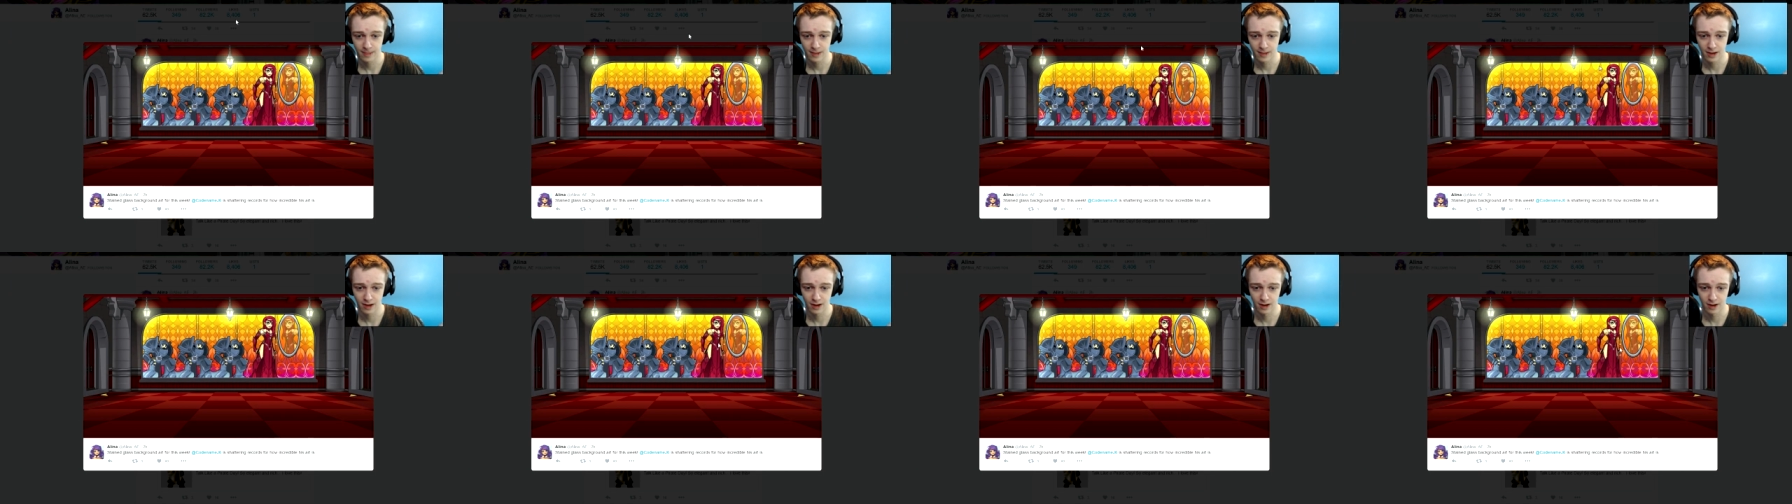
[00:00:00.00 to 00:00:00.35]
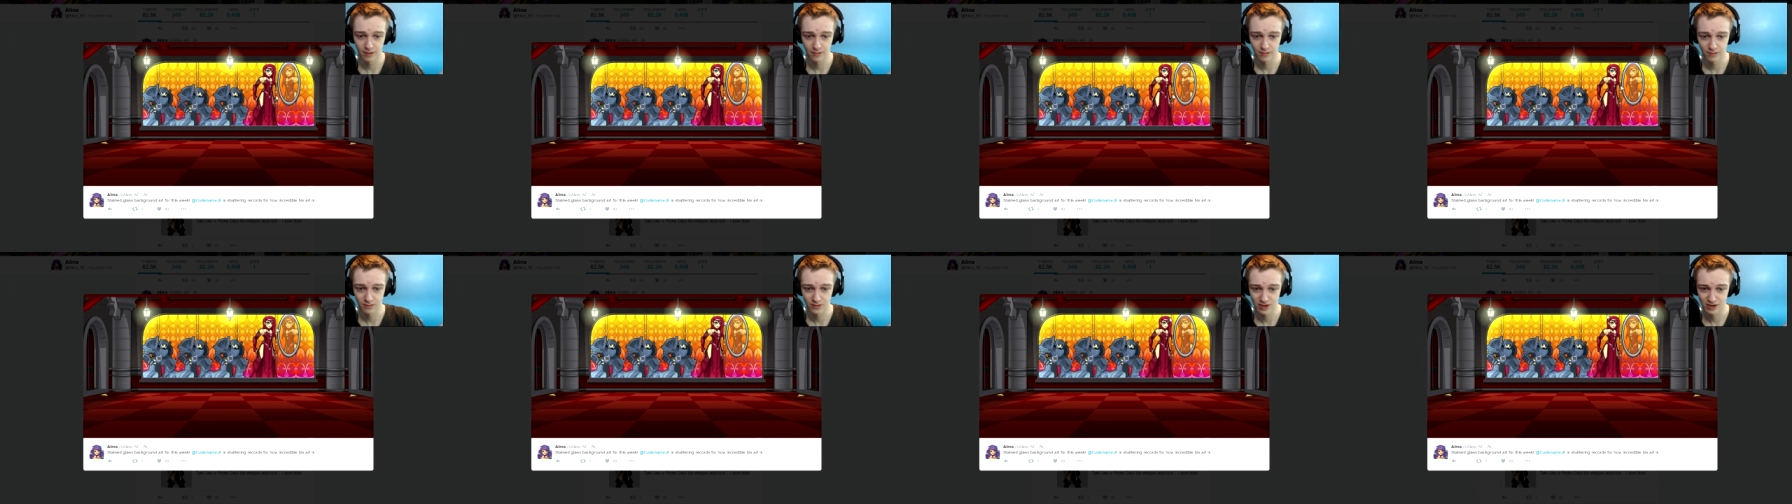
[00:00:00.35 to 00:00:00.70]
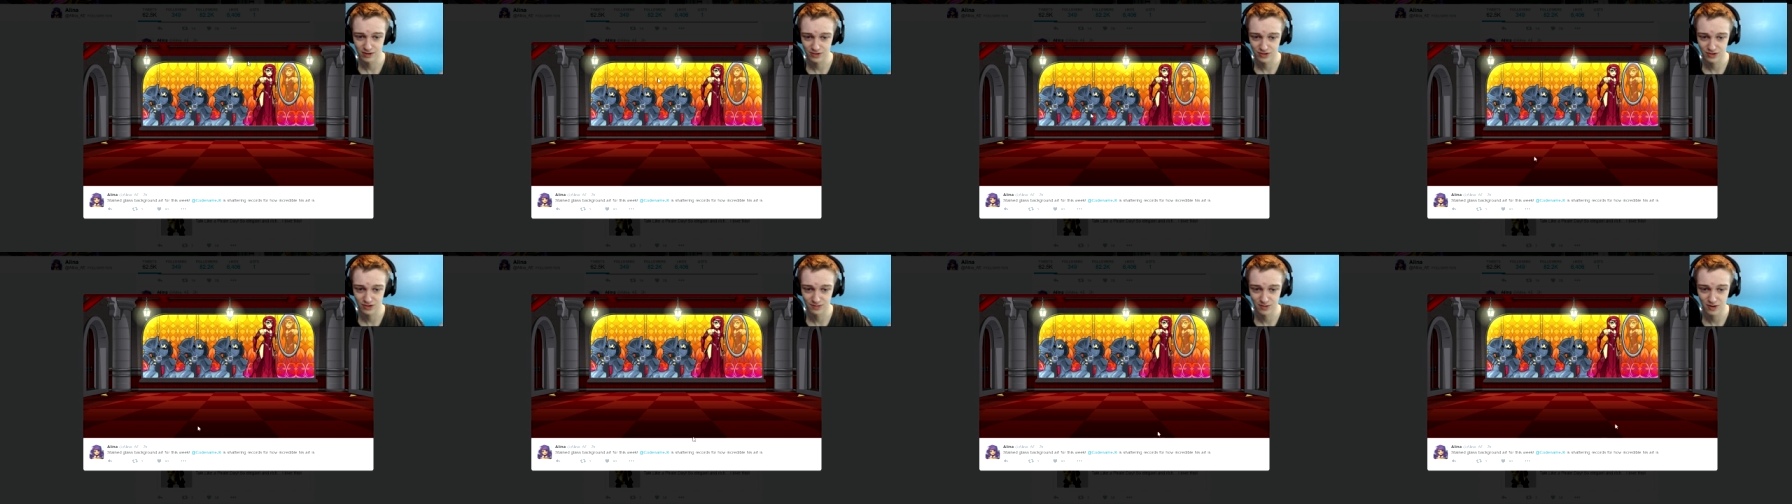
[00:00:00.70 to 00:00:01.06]
Um,
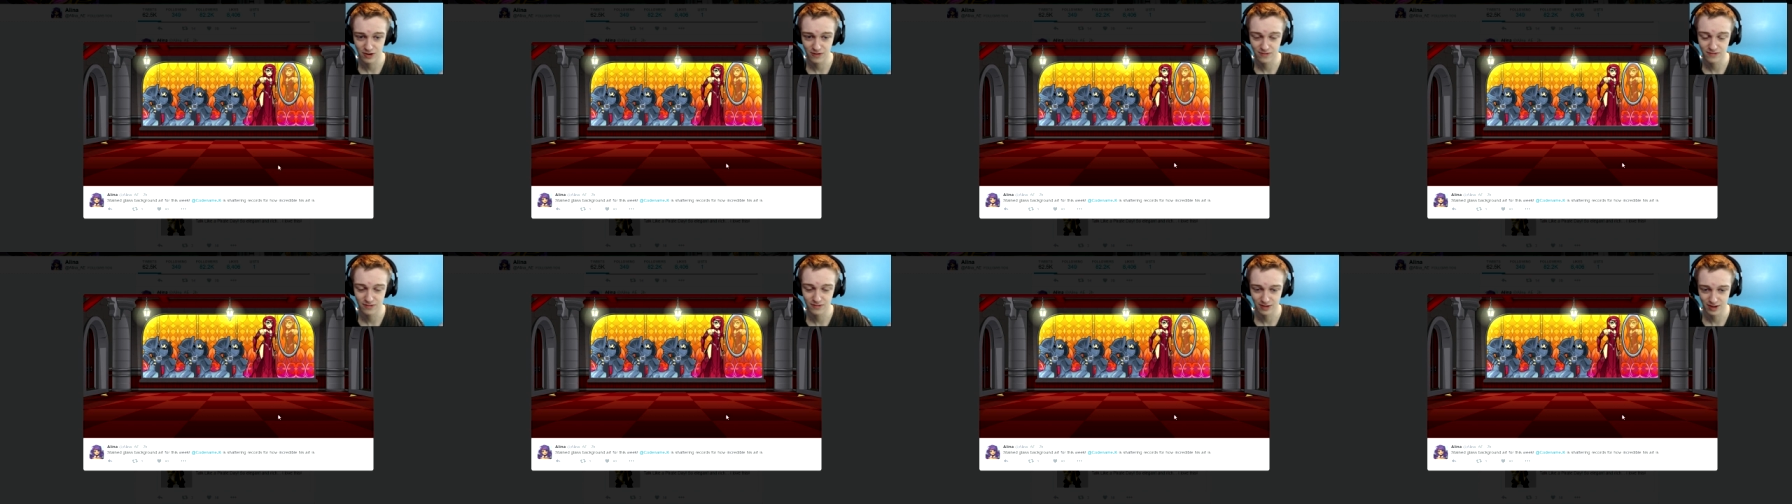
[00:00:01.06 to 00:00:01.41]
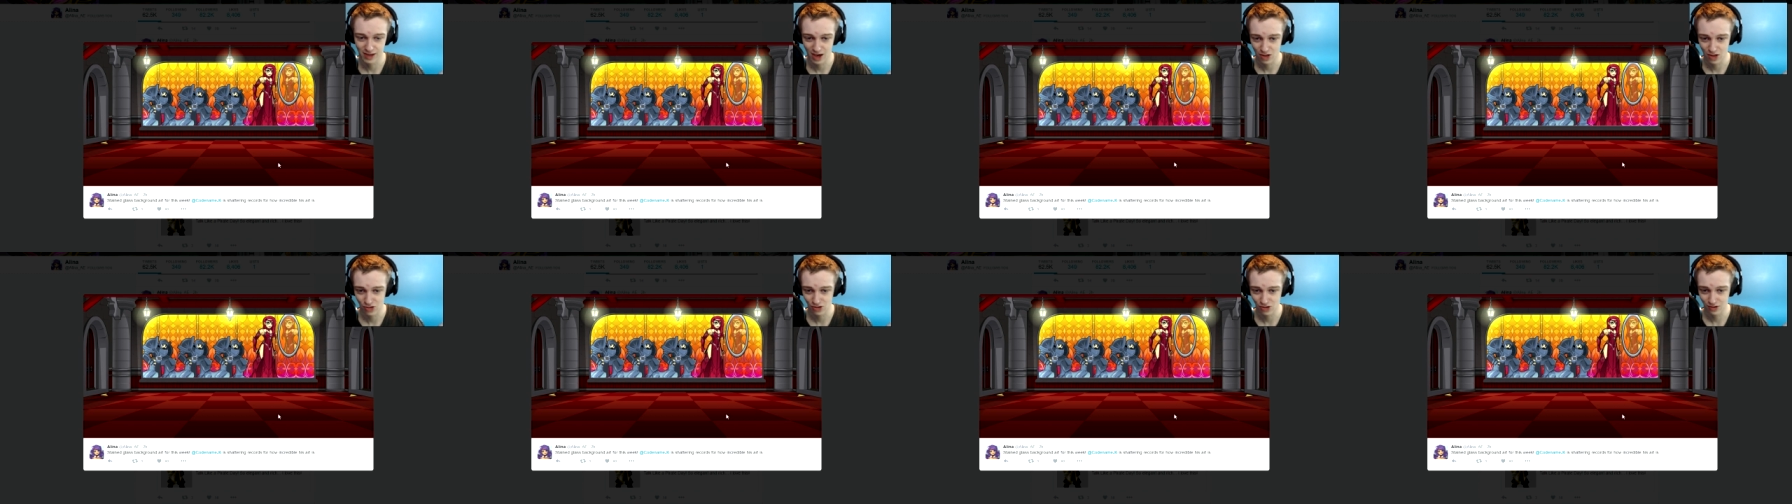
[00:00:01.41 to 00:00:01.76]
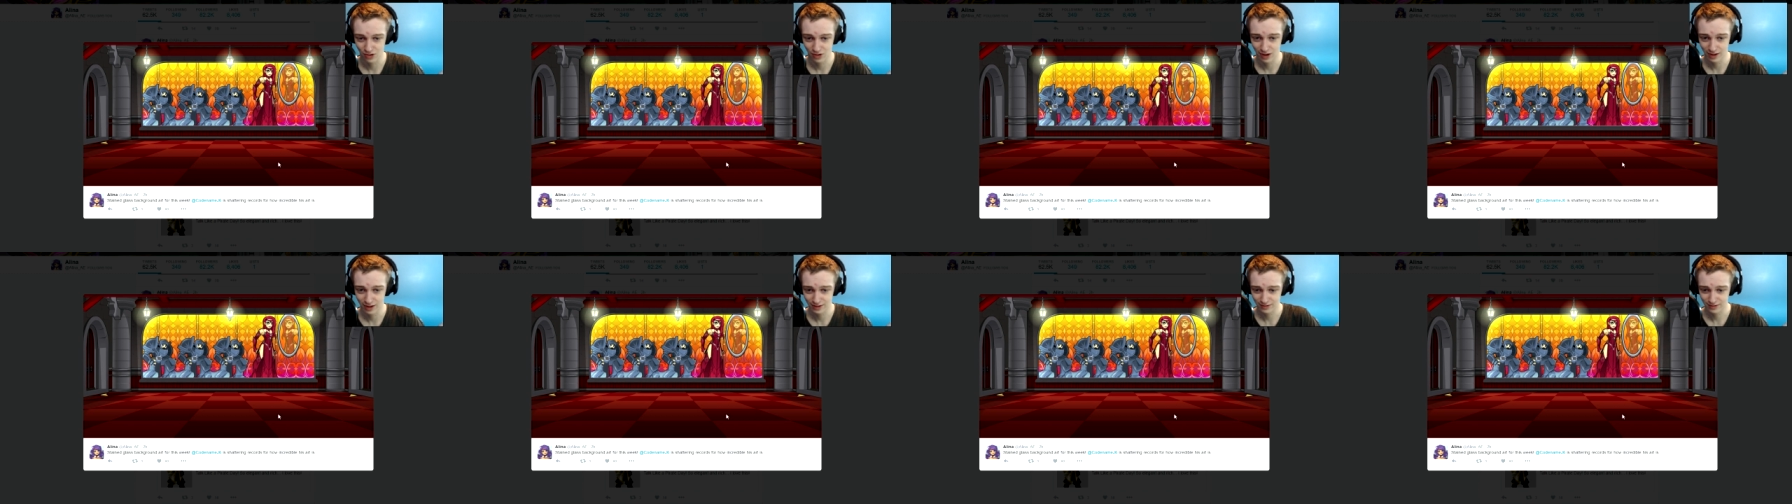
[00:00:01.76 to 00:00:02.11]
here's some art from the Castle of
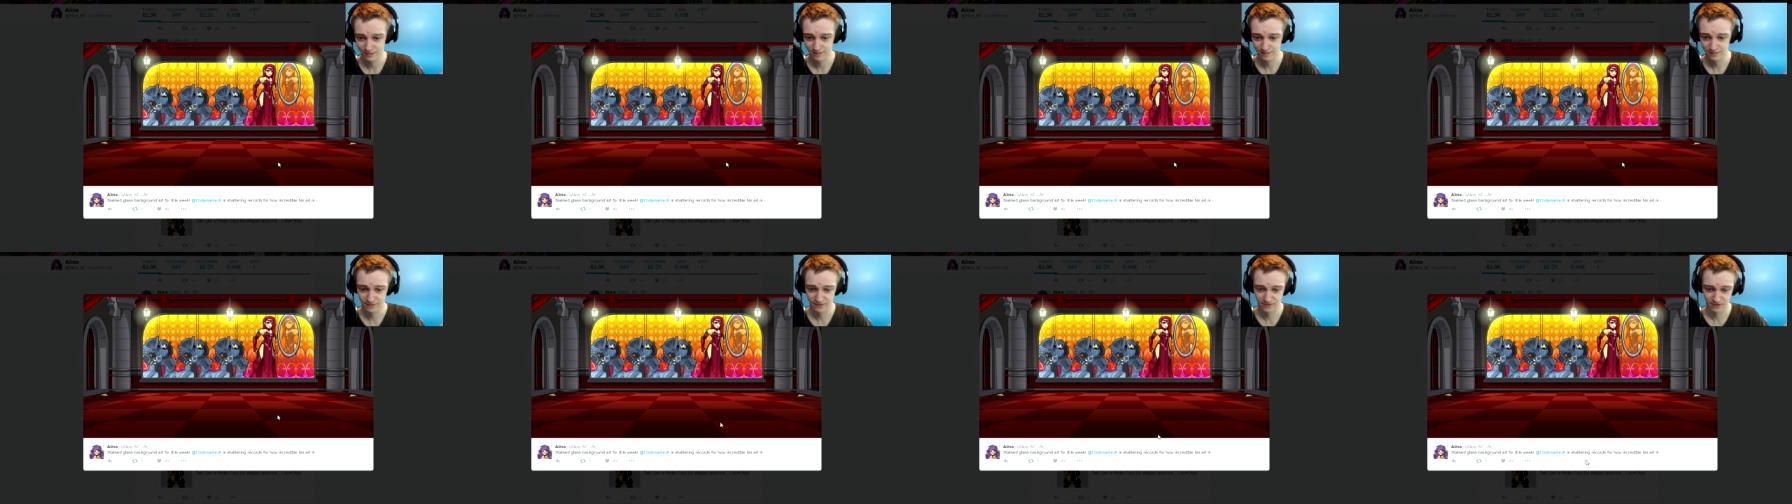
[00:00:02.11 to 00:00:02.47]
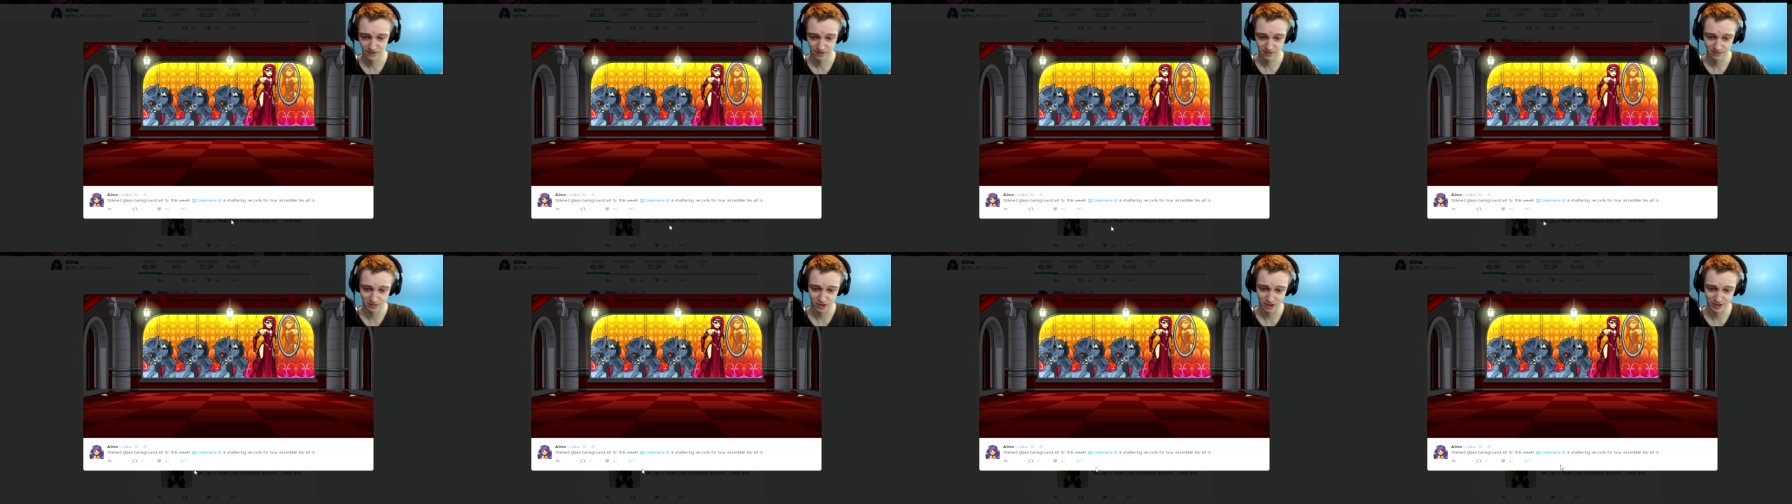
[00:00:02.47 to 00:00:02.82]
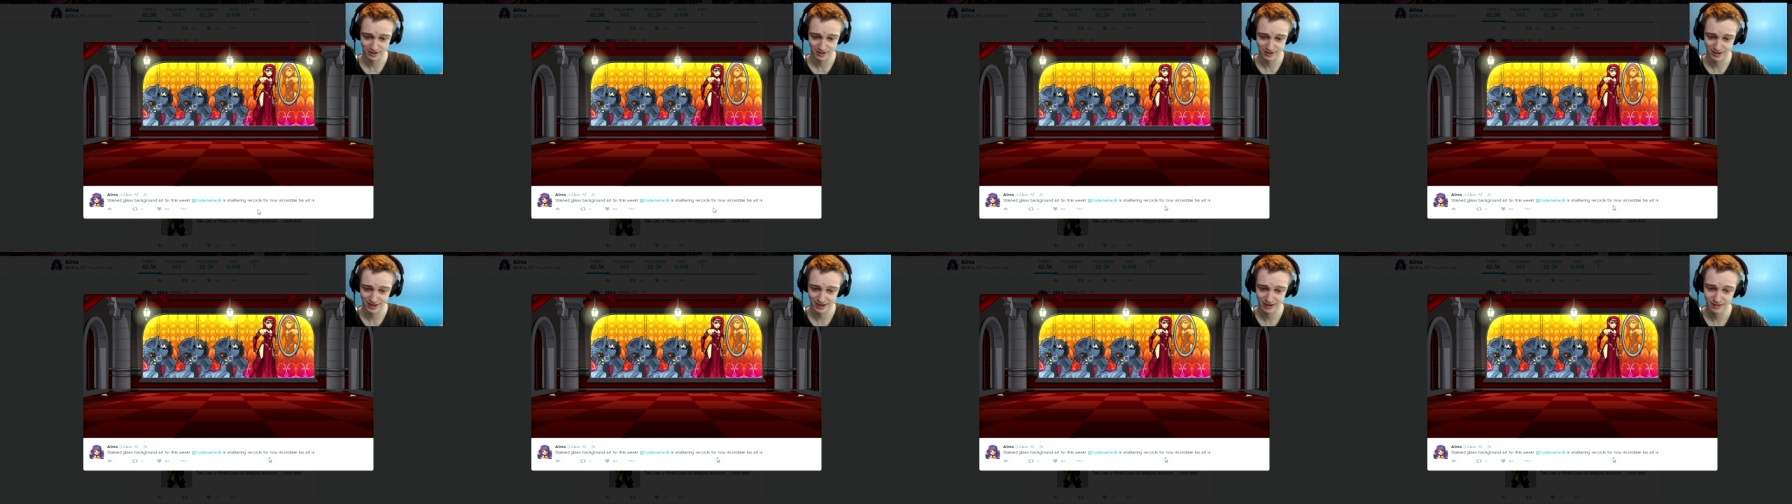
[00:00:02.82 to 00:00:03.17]
Glass from
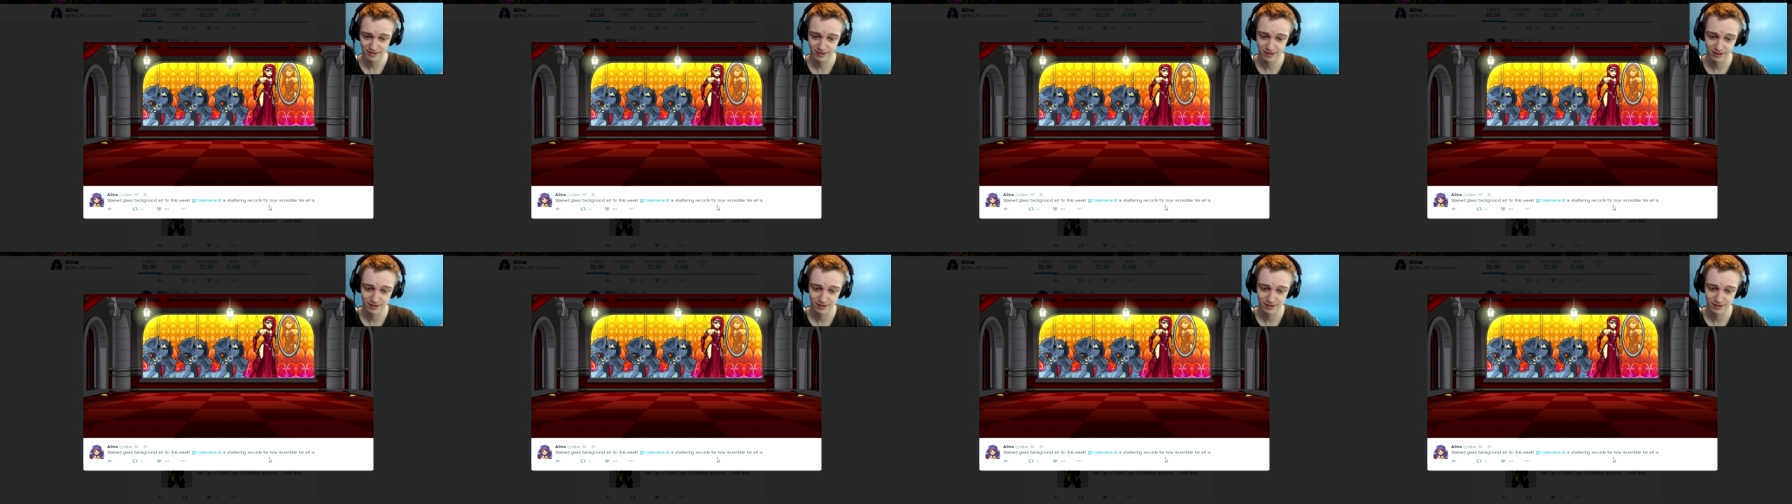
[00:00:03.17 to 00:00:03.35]
J6.